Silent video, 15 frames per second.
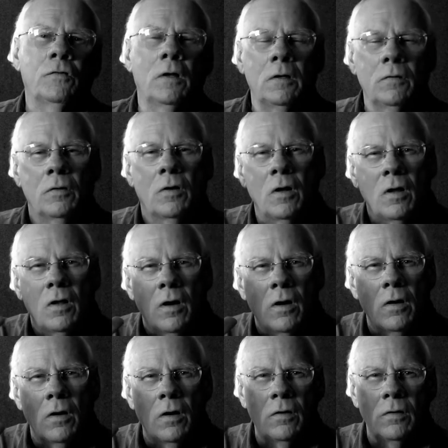
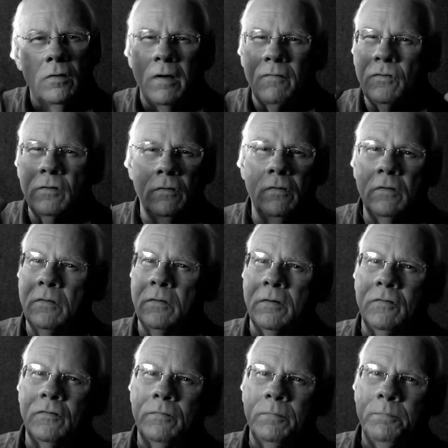All you have to do
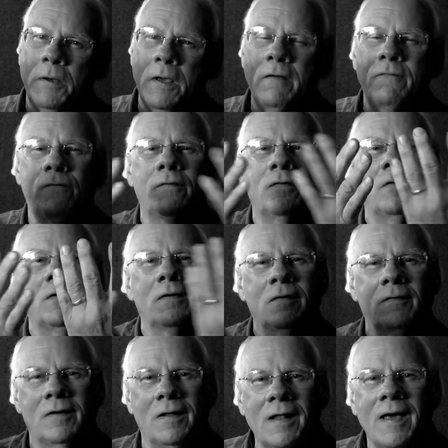is pay for
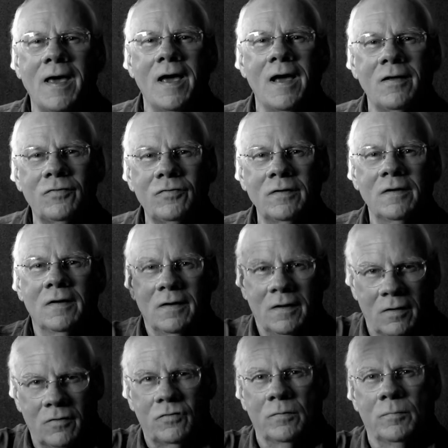the glass
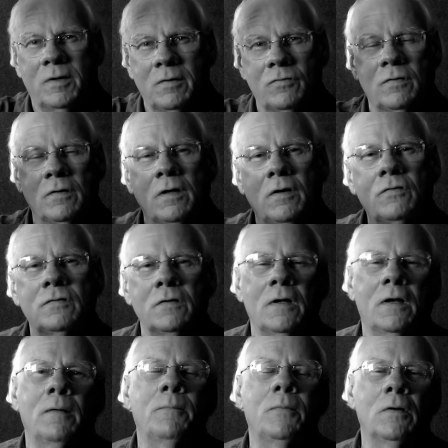and some insulation
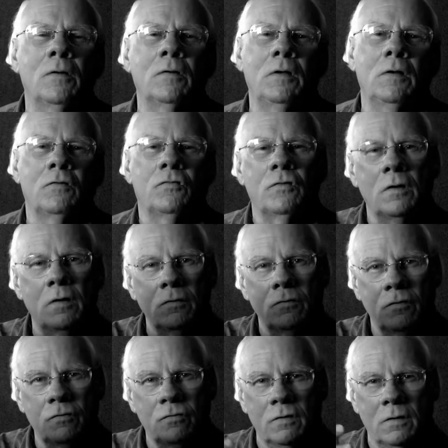on a building as long as
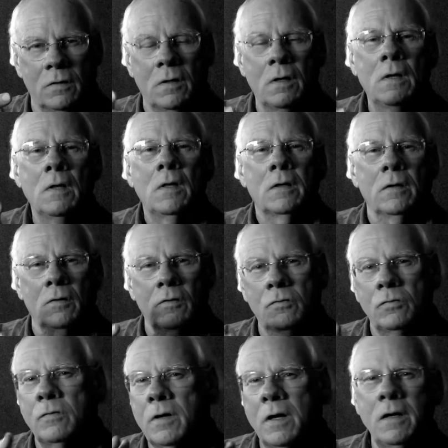the sun can
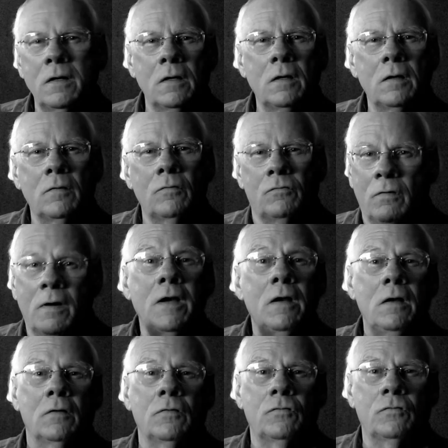create a radiant